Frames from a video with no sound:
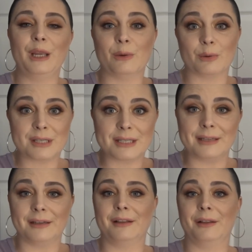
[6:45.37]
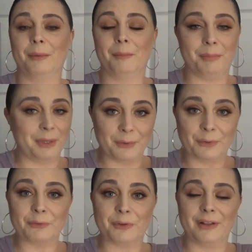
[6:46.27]
you're still
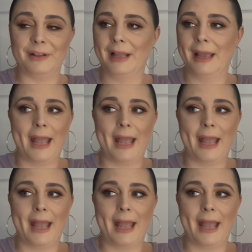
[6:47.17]
beautiful.